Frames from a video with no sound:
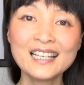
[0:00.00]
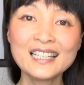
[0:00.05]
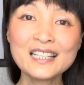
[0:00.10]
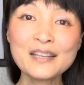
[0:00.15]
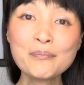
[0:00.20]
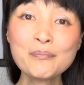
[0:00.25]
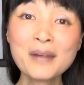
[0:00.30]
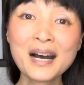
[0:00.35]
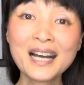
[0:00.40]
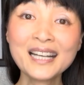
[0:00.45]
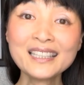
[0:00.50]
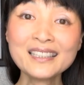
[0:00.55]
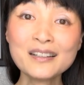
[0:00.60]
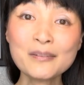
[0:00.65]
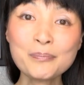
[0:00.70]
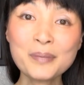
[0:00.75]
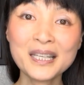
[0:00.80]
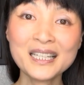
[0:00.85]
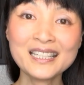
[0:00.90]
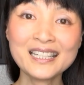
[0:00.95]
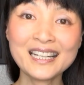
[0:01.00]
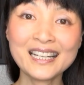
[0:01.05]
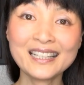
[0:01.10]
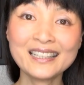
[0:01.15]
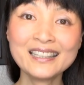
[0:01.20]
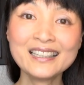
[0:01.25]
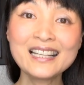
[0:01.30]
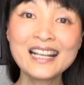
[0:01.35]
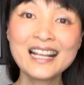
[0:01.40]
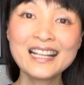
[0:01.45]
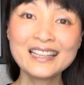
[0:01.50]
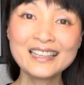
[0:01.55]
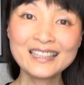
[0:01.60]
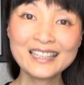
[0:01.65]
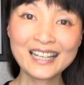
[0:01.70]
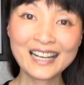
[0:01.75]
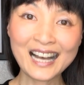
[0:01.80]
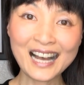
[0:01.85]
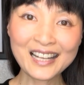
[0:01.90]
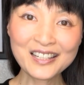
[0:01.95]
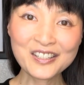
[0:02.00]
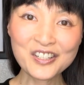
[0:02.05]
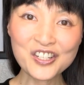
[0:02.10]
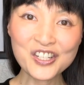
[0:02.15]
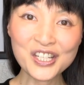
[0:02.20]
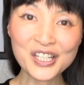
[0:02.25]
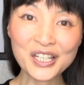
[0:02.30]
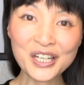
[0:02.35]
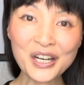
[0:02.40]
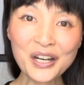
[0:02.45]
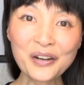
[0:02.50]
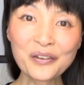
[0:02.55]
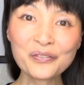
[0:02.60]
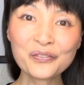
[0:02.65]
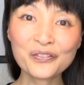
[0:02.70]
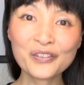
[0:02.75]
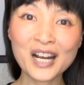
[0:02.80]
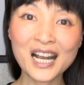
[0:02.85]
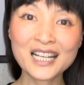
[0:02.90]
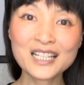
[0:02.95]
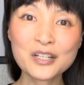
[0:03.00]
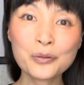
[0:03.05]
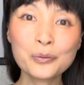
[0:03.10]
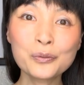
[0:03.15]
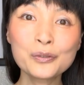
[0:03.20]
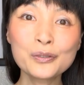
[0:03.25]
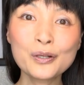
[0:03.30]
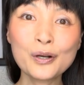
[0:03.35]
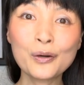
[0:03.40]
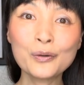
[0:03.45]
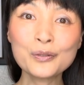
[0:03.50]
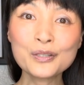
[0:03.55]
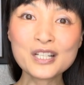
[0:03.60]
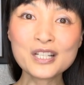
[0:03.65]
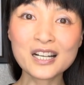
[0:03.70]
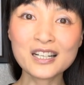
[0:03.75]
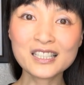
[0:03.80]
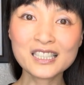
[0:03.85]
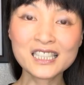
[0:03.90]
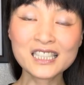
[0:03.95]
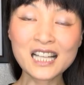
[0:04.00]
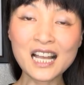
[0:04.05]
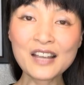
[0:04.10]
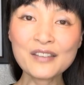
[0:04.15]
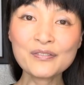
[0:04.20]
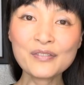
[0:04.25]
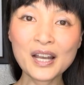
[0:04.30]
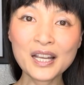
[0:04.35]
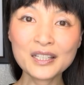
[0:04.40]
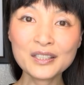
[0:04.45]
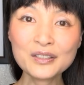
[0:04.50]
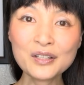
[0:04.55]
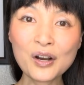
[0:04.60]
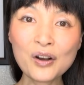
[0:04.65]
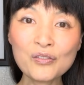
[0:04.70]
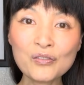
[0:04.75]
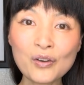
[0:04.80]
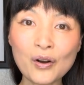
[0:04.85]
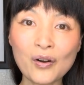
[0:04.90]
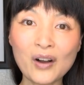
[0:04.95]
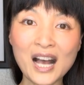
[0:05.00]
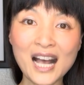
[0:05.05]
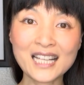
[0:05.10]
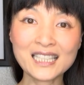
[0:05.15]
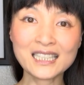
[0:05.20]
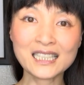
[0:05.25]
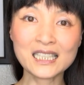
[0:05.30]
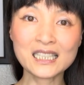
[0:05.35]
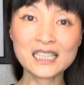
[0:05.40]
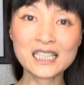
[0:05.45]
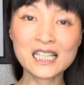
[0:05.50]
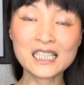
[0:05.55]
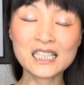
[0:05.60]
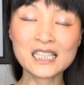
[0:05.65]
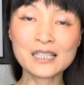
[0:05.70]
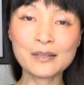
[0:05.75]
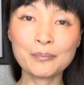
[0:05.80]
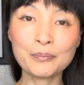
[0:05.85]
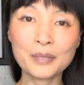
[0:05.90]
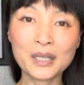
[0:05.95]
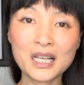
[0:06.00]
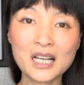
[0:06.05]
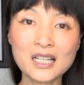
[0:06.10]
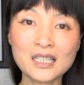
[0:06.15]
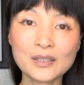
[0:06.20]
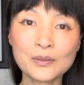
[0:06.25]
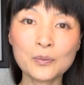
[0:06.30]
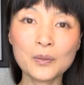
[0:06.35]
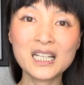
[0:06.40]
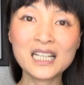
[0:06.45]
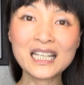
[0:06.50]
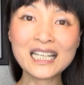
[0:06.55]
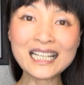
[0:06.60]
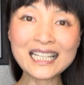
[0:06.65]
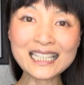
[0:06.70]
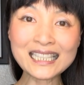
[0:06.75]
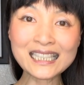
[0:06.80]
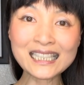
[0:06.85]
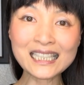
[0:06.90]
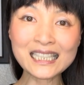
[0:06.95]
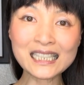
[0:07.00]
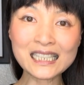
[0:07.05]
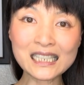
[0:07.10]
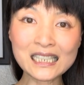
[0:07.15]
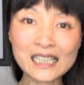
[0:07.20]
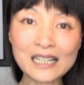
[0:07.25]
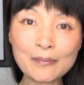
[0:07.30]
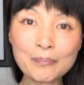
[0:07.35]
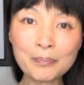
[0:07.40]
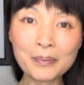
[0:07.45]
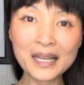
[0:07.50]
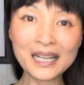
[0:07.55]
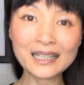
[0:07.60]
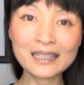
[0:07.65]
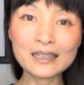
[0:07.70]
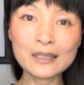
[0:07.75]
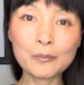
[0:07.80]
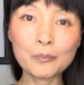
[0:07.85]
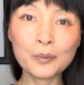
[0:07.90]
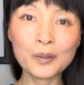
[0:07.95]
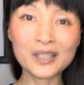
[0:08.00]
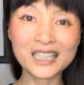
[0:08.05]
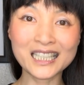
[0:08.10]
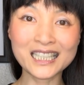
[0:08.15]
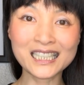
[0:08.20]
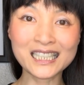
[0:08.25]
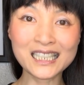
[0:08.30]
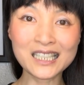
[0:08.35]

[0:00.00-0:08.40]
In my opinion, the engineer friend who wrote a sci-fi novel has a system because when he's sleeping, the book is